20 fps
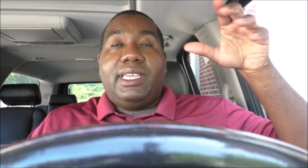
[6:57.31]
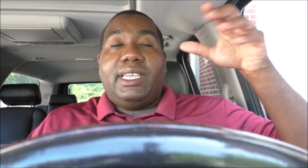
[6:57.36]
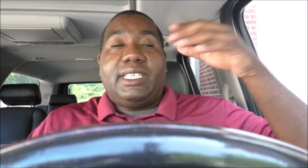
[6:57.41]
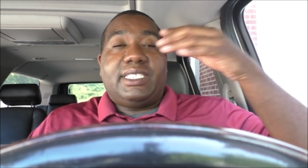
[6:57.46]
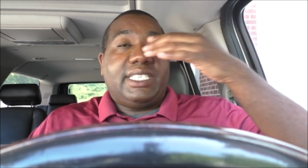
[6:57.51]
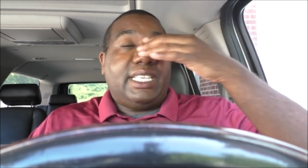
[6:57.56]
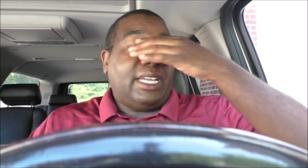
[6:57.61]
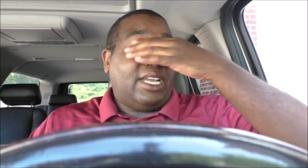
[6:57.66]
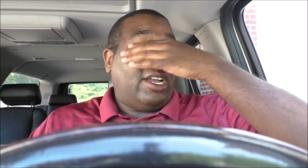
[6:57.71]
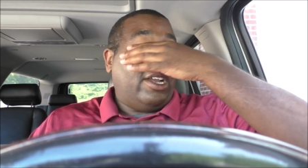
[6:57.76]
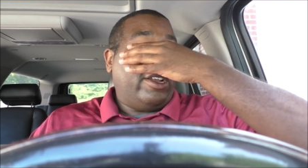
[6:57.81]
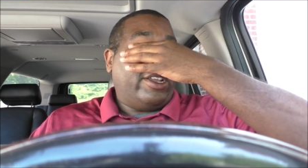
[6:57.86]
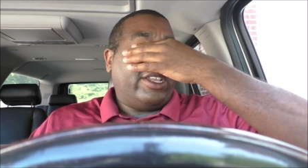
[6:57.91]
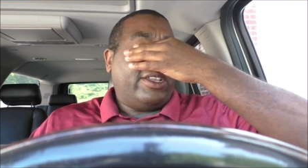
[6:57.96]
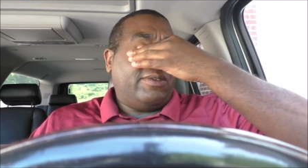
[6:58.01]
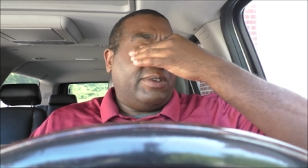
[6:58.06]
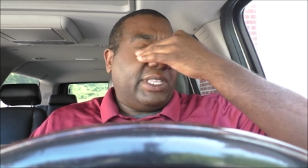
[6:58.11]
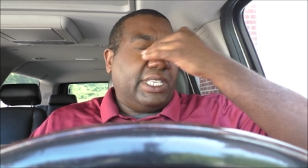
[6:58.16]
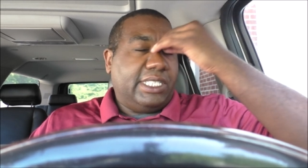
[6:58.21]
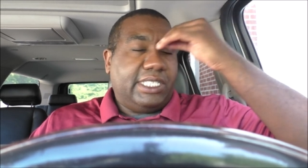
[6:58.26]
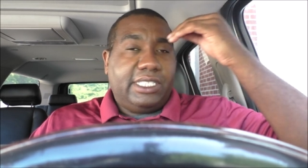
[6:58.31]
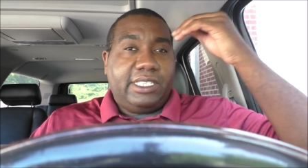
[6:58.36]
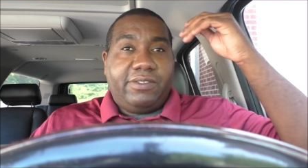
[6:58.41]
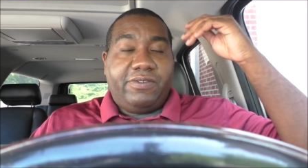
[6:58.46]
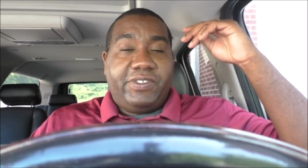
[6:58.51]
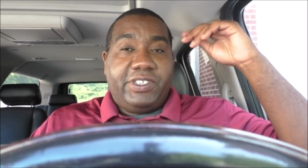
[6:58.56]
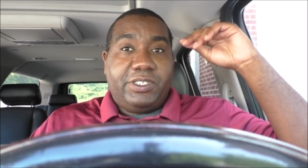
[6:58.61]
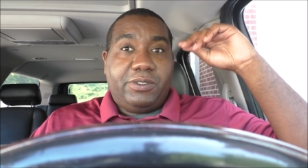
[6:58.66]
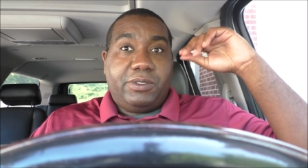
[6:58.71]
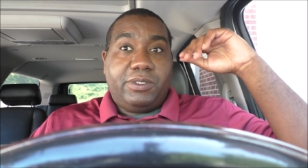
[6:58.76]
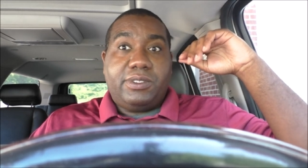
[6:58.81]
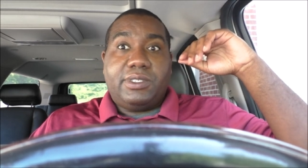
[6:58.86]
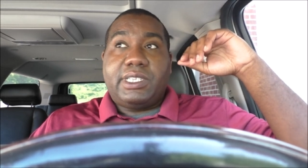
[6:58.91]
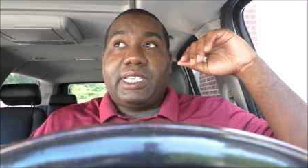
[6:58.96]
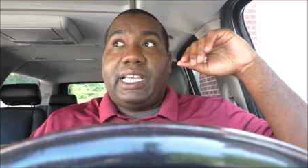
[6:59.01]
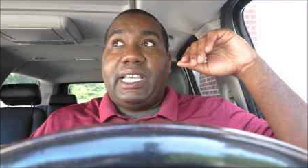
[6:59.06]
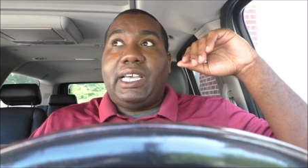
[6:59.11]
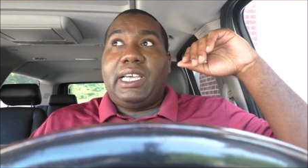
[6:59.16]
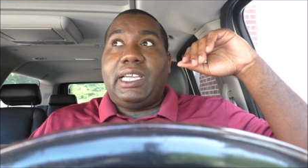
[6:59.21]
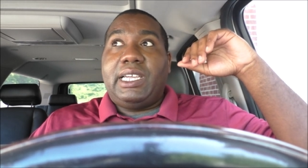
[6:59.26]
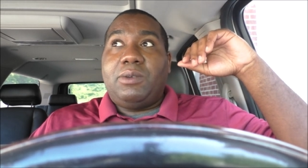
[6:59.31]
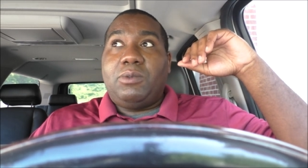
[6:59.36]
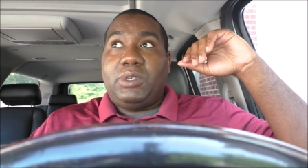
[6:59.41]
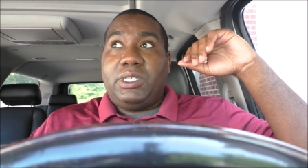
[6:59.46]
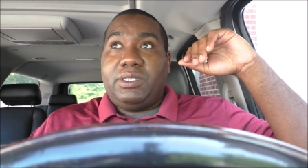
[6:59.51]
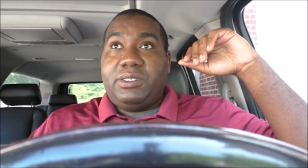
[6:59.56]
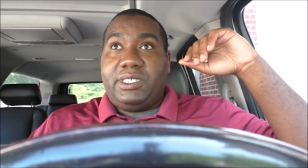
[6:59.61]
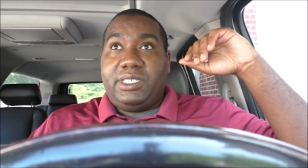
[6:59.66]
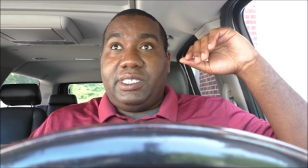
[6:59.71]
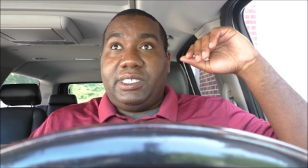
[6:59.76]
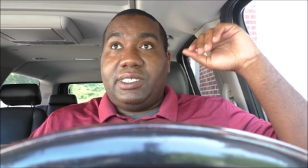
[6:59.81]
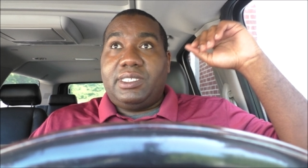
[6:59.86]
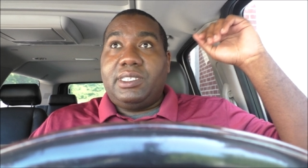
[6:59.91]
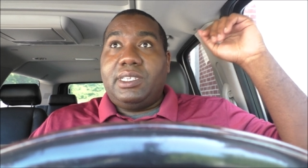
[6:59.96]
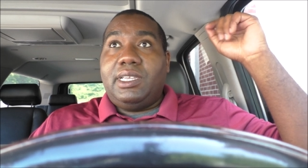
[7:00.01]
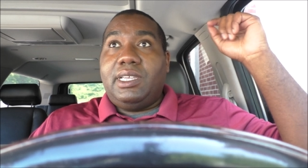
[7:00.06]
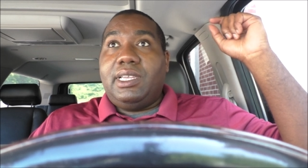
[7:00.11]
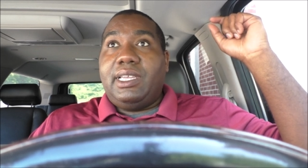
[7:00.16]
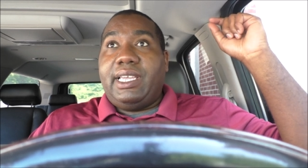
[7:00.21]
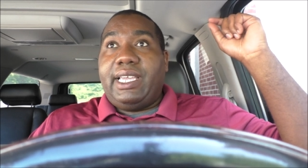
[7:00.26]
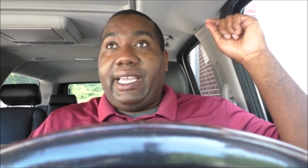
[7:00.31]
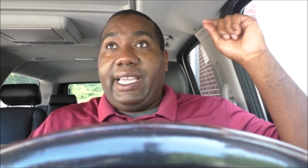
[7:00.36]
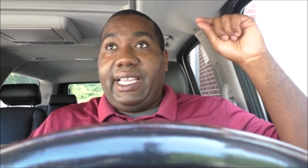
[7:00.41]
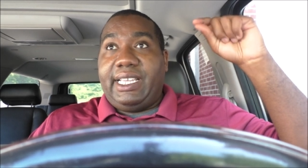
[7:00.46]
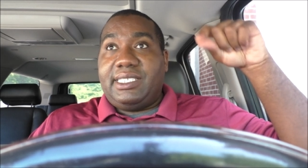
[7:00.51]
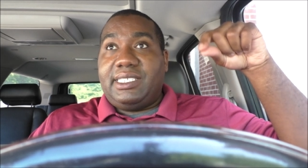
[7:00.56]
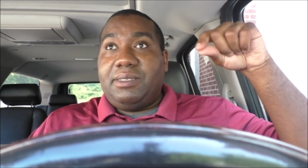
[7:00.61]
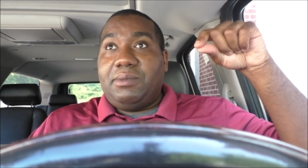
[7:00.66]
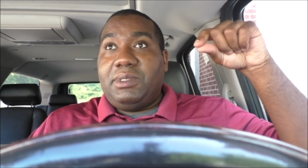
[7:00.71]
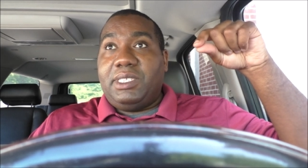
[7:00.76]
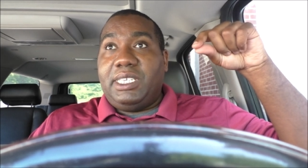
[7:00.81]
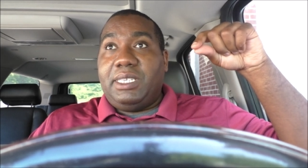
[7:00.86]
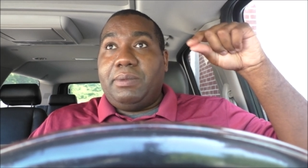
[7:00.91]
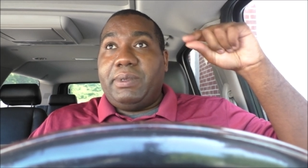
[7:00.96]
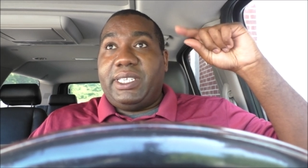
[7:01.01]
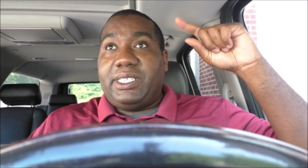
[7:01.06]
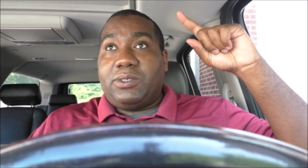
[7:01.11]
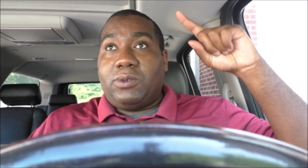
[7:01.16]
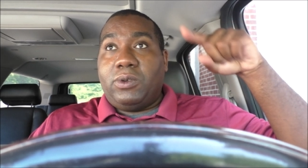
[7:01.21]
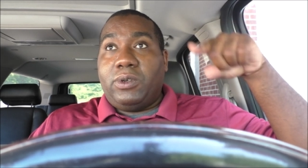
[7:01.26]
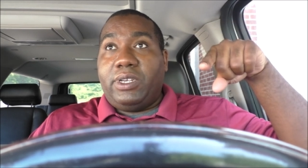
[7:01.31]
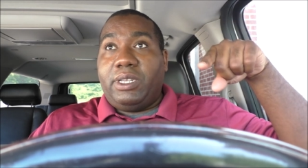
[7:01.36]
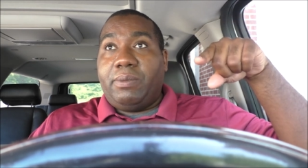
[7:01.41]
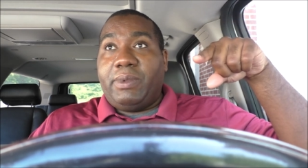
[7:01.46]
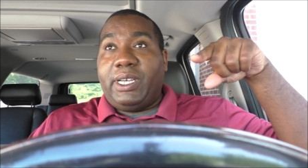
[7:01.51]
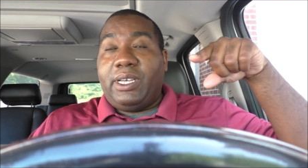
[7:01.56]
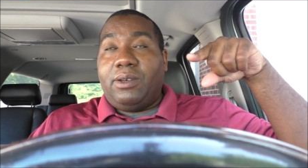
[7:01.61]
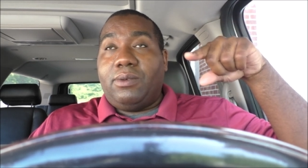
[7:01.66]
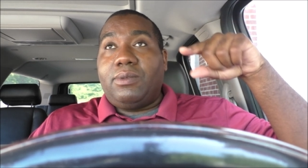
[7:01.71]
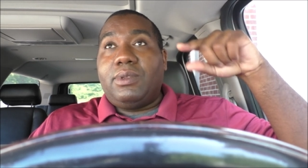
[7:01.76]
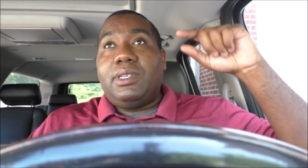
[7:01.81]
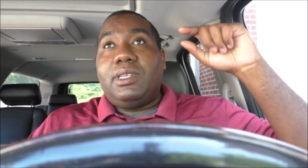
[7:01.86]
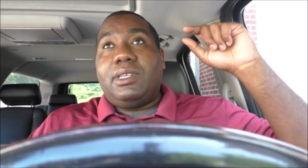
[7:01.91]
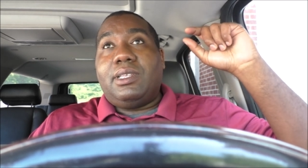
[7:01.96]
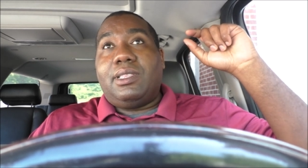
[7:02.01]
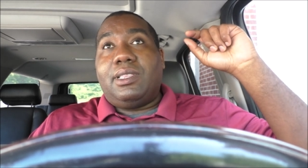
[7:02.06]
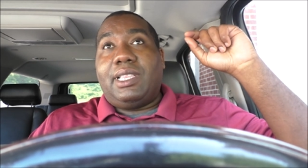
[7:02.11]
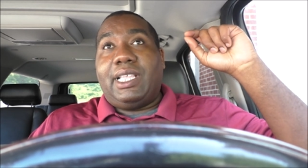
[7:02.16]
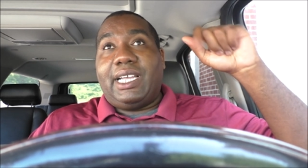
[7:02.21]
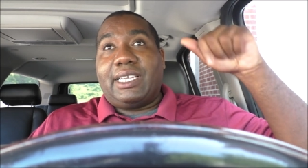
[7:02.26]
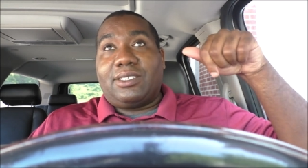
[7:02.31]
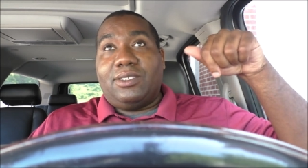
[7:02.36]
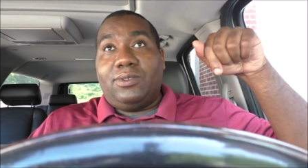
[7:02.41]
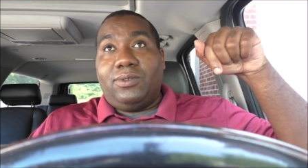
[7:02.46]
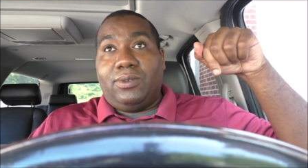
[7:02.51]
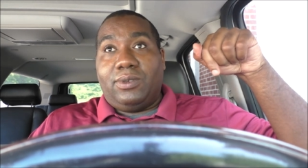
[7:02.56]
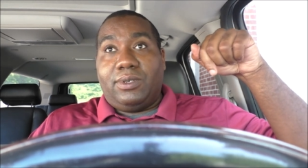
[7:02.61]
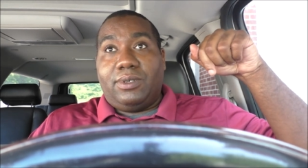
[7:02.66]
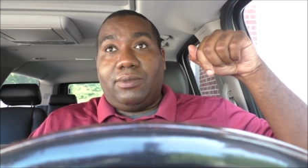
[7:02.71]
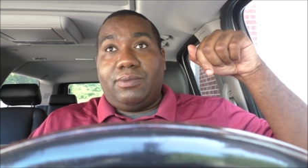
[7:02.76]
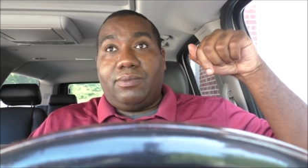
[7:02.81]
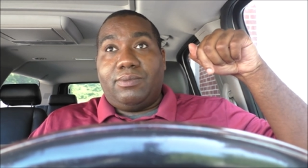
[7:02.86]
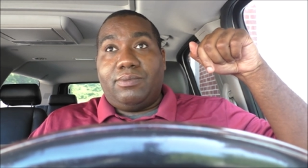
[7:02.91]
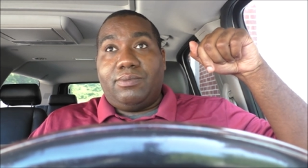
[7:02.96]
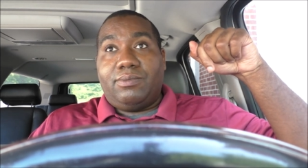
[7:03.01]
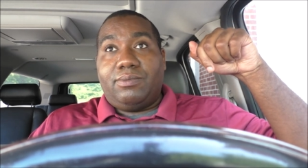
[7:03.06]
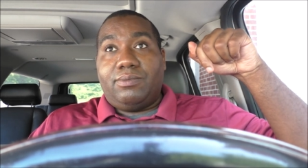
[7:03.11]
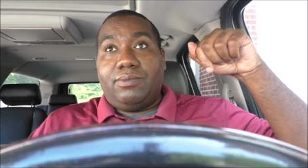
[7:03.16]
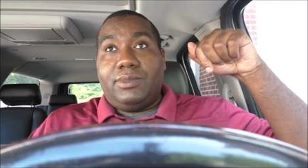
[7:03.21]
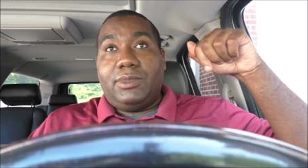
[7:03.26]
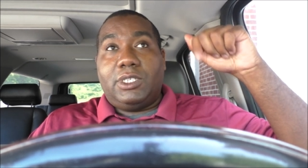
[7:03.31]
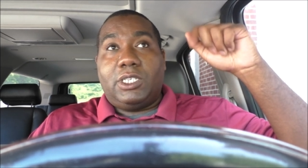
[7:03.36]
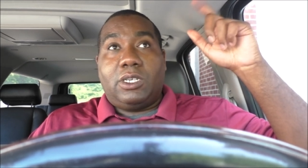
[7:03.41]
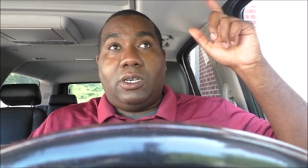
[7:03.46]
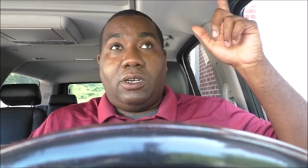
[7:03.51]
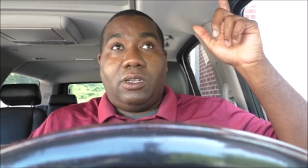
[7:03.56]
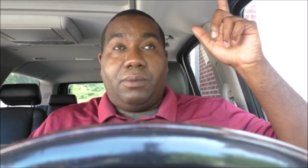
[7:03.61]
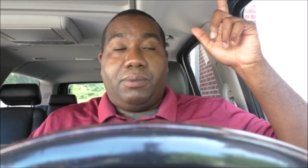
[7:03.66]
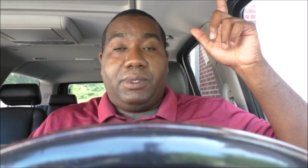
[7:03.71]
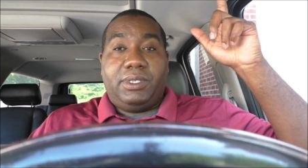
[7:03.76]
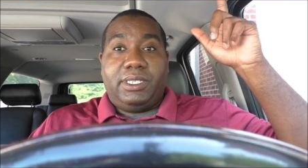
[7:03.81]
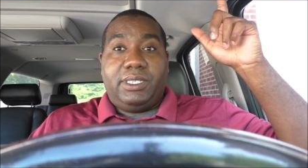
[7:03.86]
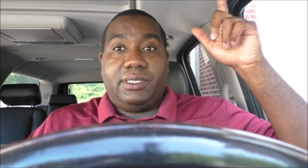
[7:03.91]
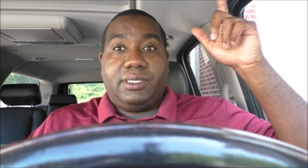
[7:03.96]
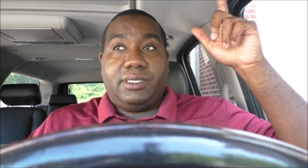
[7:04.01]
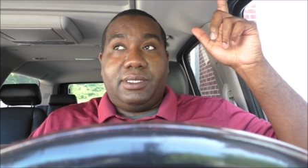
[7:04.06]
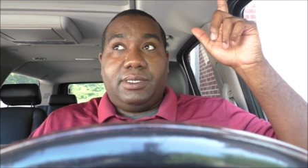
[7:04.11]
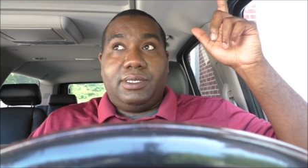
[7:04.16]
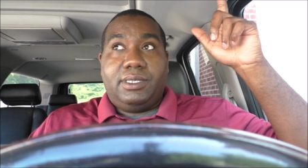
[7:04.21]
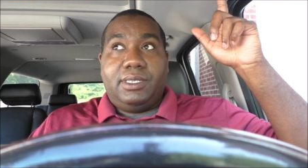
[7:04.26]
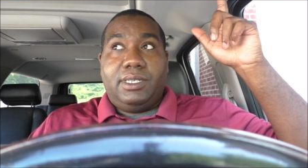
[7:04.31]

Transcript: Instead of arguing with these individuals, I would have just asked them to leave, escorted them out, locked the door, called the police.